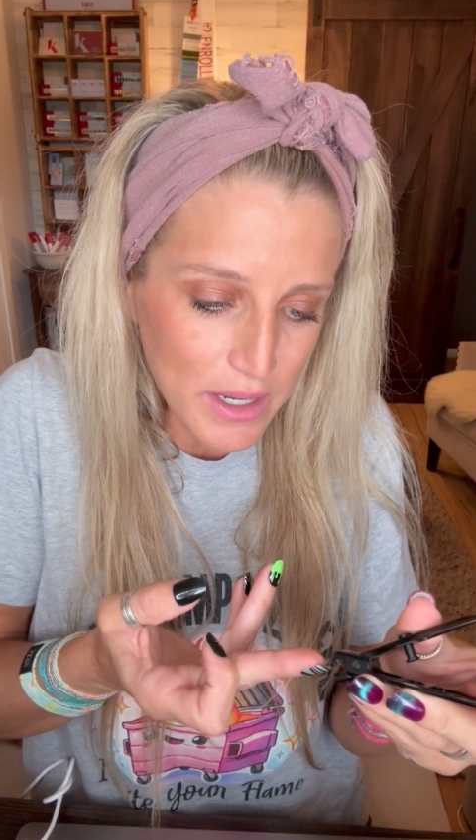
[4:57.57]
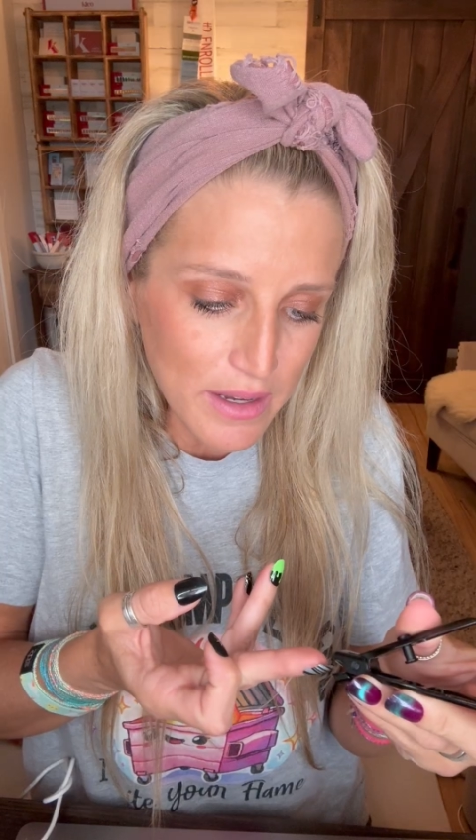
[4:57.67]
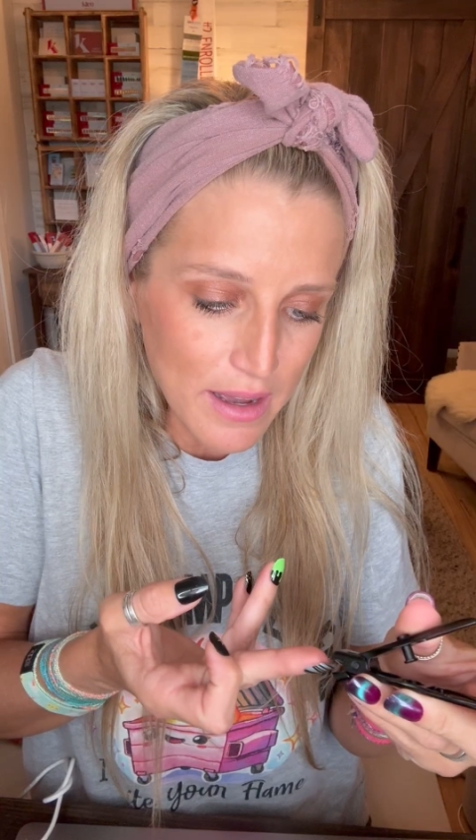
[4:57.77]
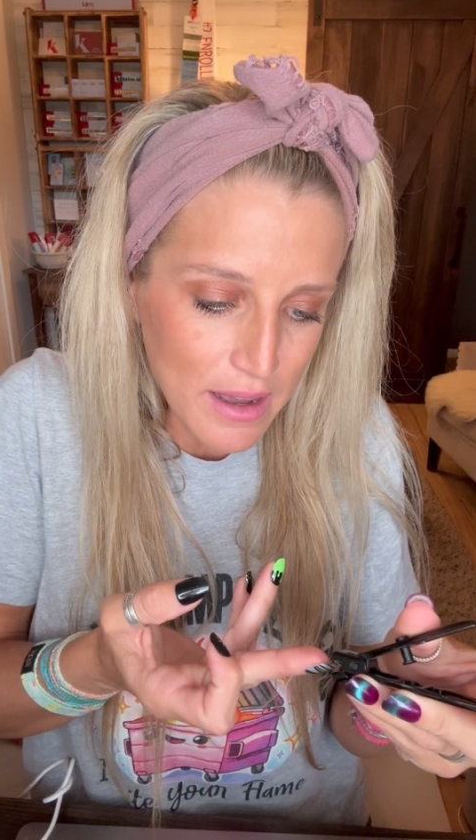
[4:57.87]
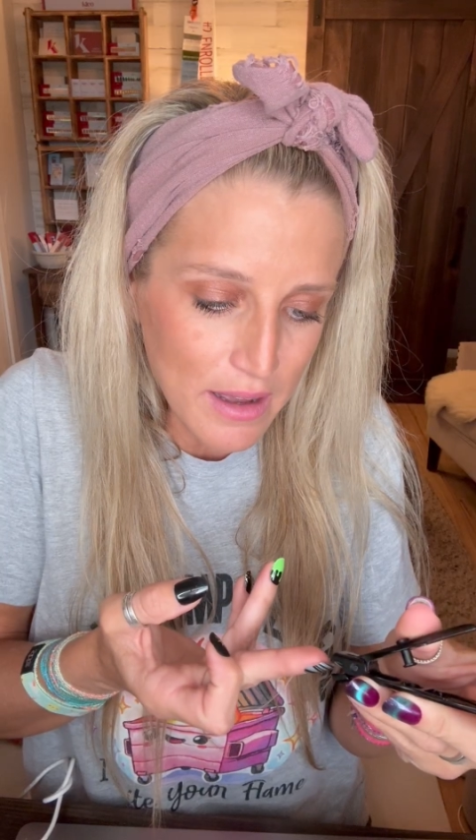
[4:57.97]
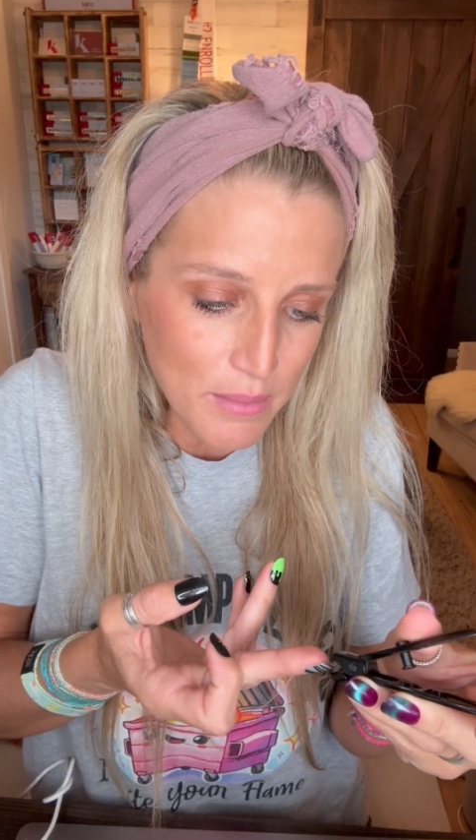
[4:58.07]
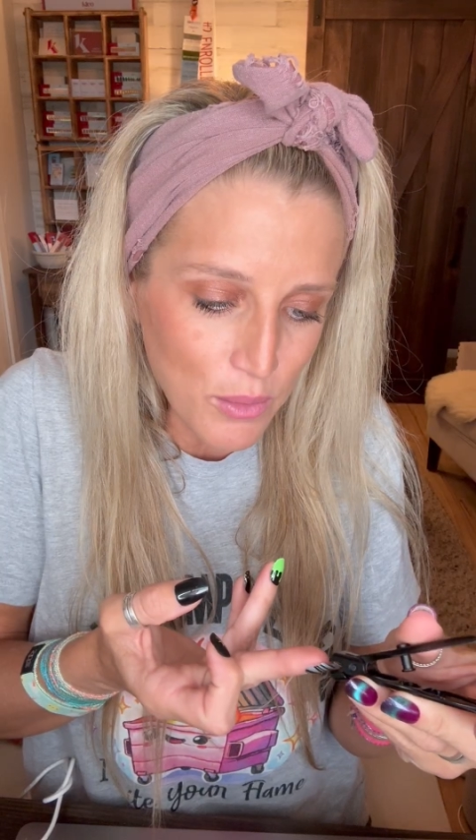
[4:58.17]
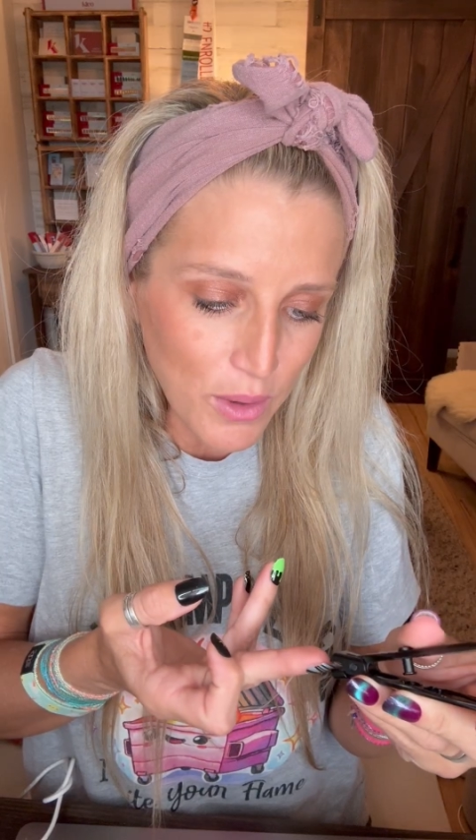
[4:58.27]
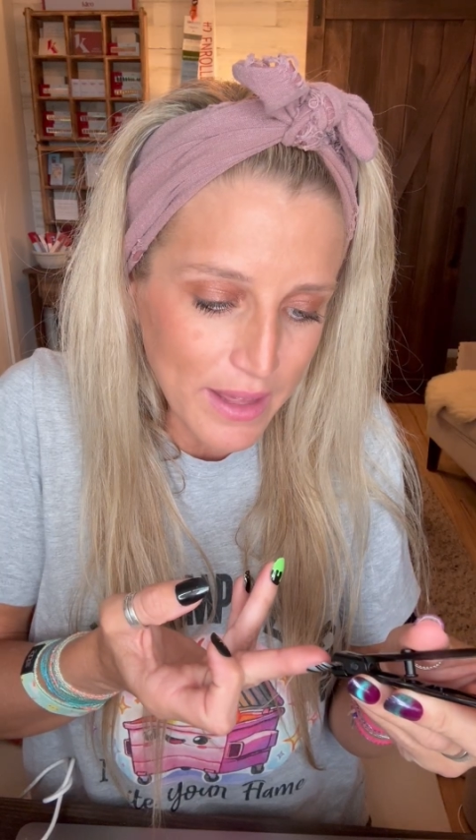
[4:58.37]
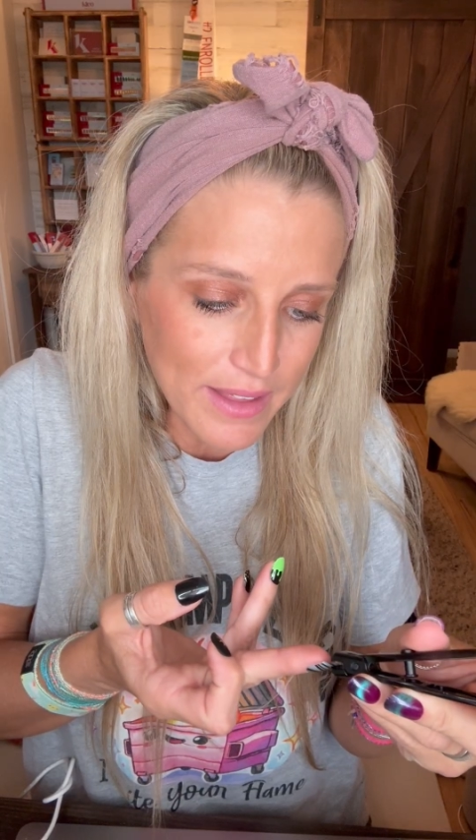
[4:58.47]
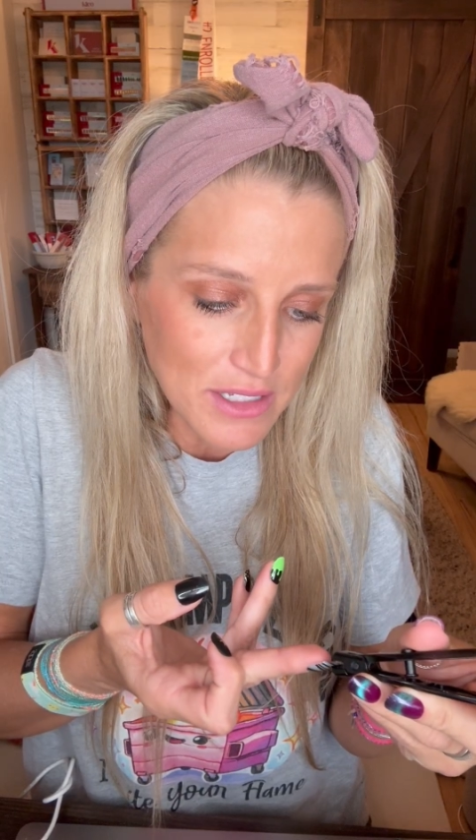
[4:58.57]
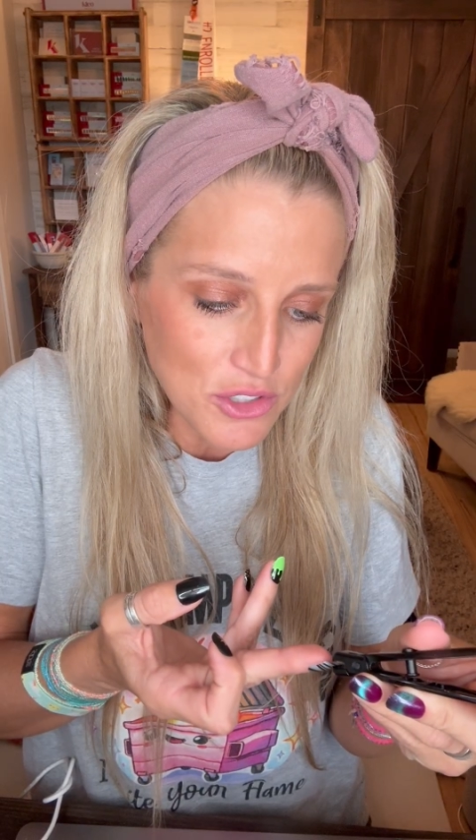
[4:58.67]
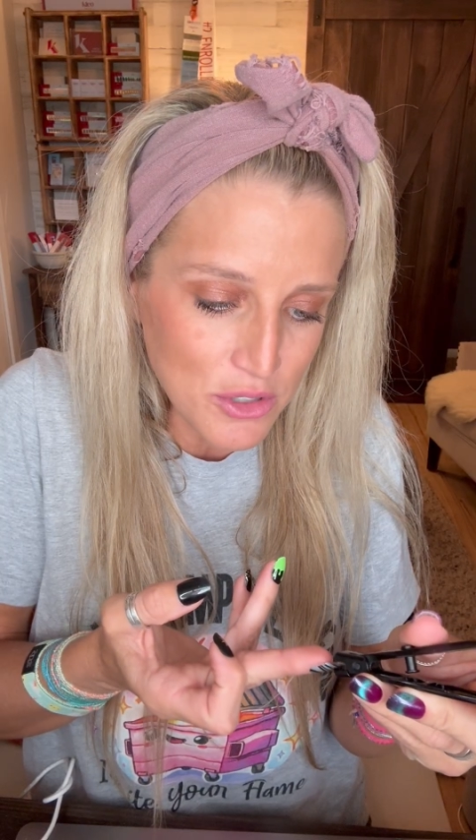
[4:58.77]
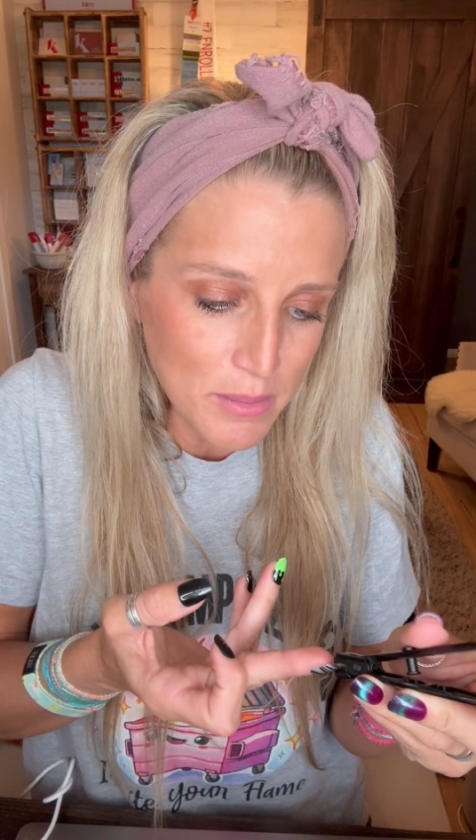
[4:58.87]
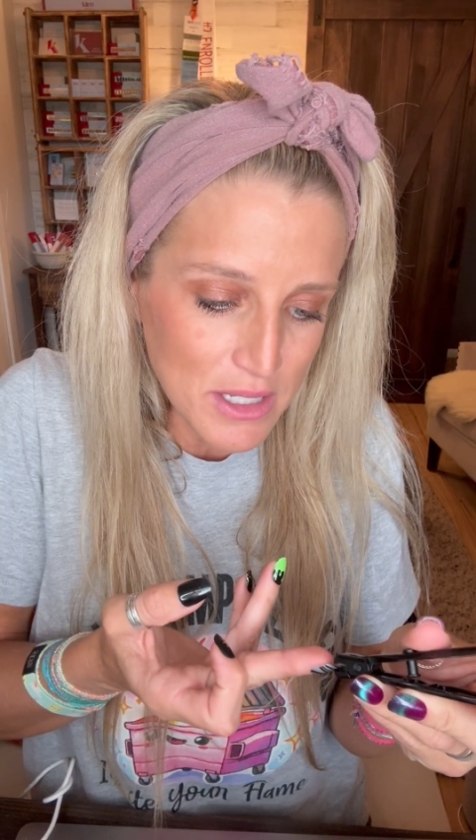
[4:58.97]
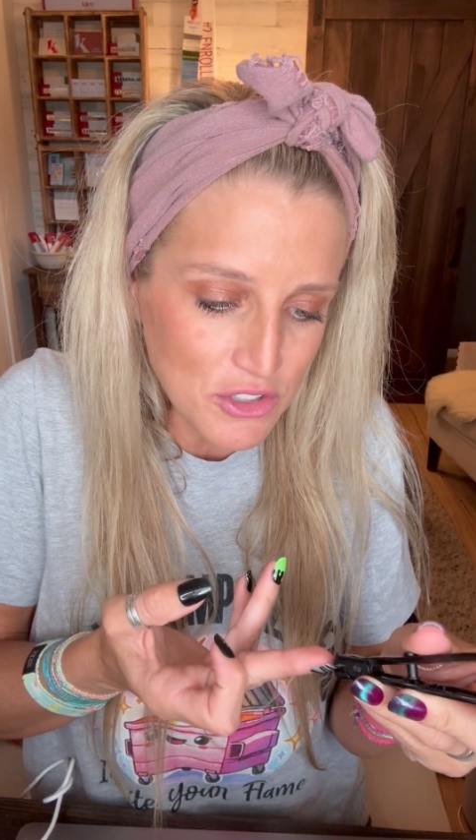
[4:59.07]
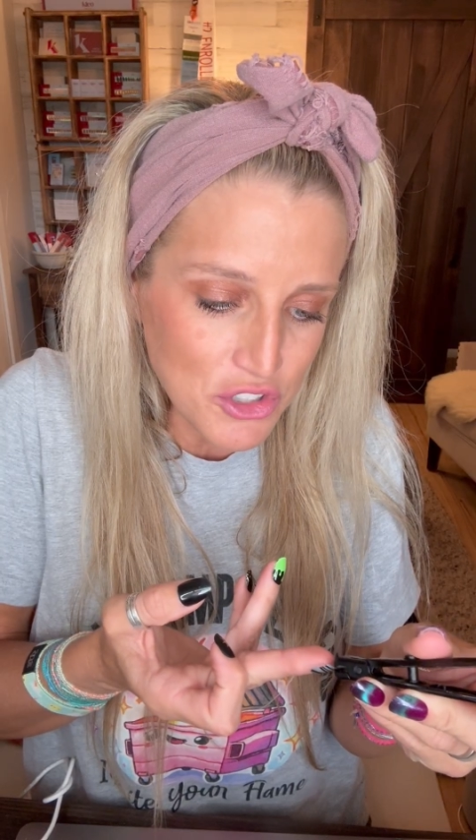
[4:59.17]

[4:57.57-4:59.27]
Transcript: I like to trim it